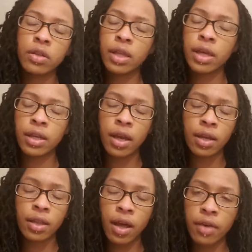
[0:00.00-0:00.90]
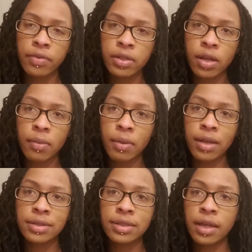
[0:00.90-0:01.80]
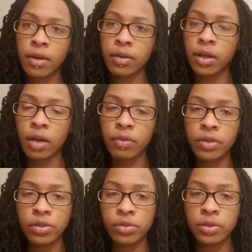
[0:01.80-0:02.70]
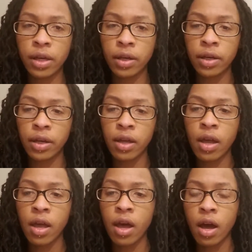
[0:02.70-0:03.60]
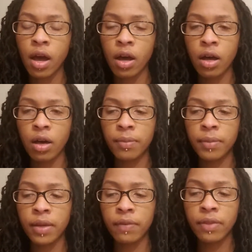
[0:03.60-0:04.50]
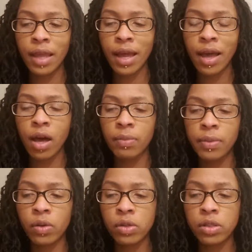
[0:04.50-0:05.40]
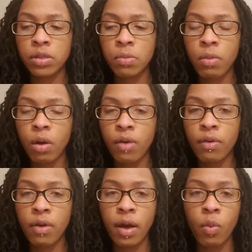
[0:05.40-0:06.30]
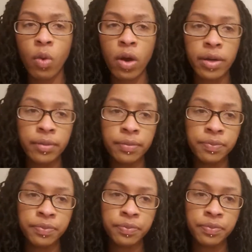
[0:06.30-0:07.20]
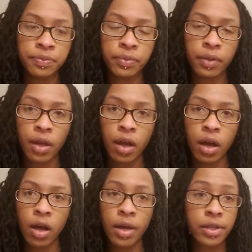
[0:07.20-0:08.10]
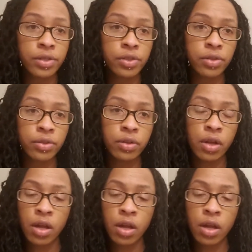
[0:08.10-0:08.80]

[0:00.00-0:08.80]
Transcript: late night live tonight, but I doubt it. I really do doubt it. If not, I'll be on tomorrow at 1 Eastern,